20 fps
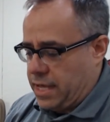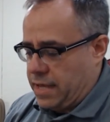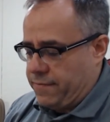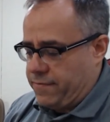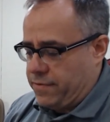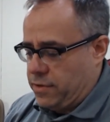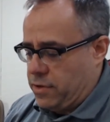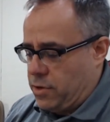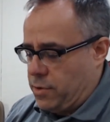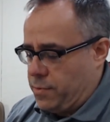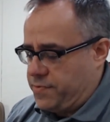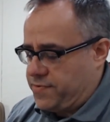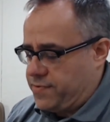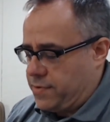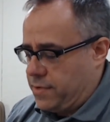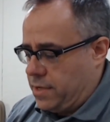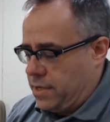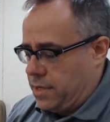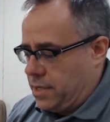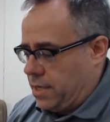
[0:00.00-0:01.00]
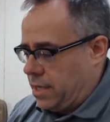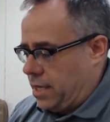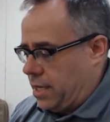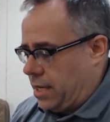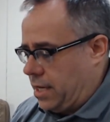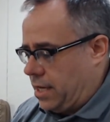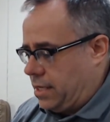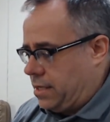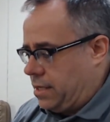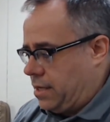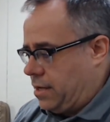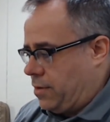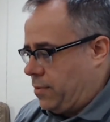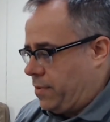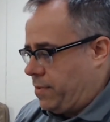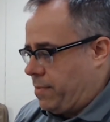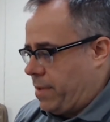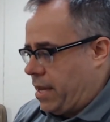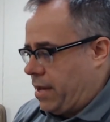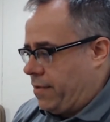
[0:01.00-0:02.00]
envelopes, and
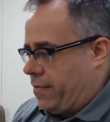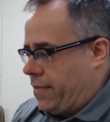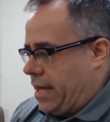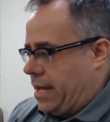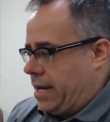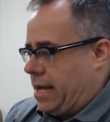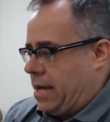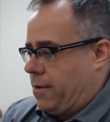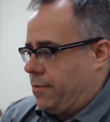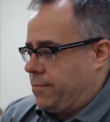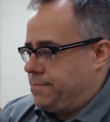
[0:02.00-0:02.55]
we mail that out.